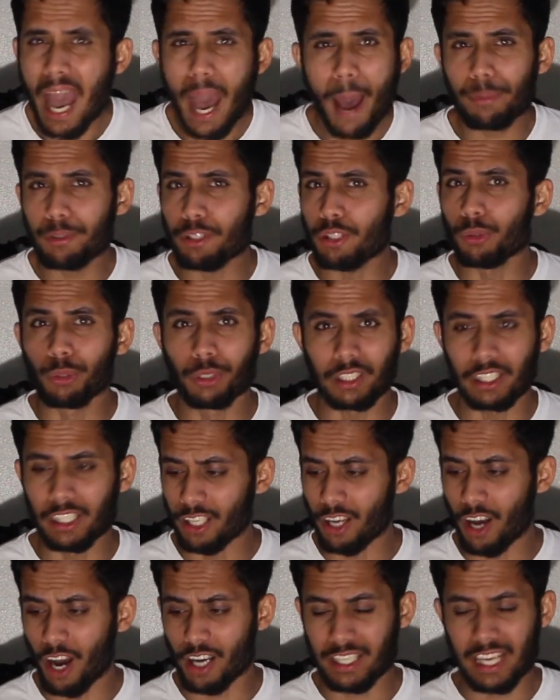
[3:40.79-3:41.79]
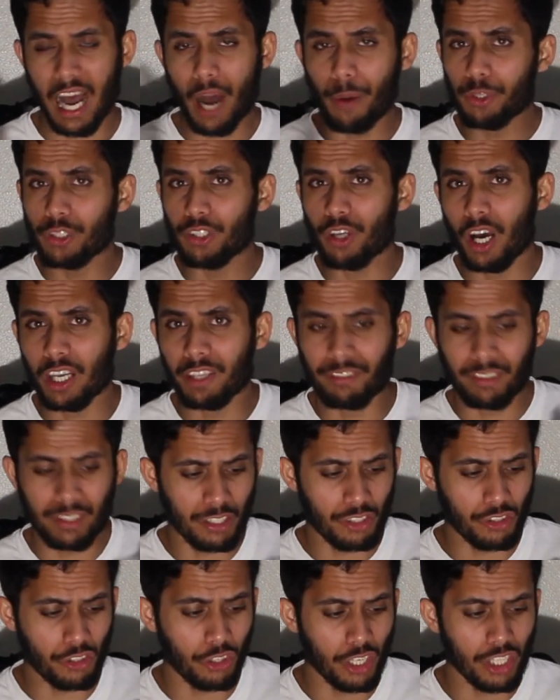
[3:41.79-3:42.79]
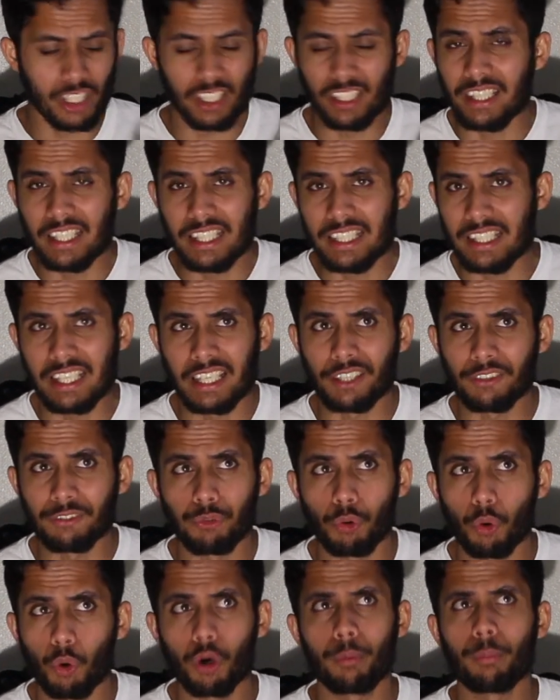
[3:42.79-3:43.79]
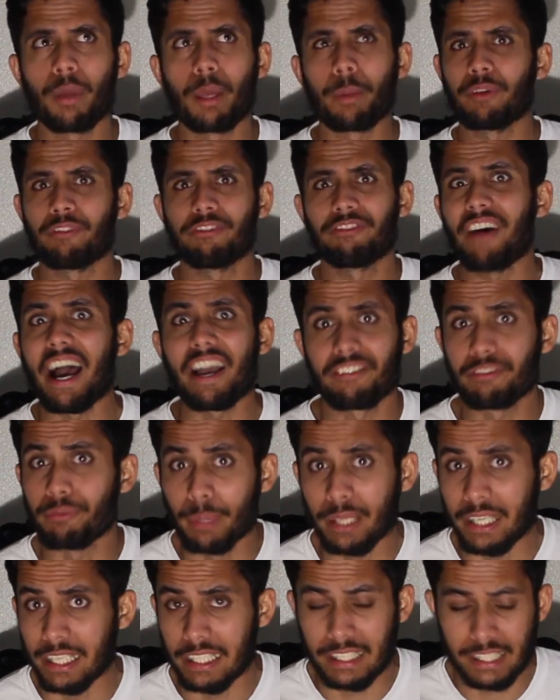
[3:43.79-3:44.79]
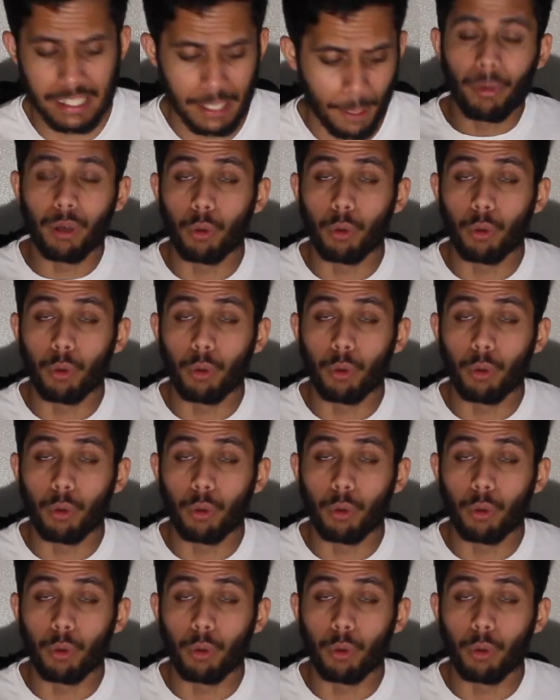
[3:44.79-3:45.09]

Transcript: Absolutely not. I would not even trust this thing for maybe 5 minutes.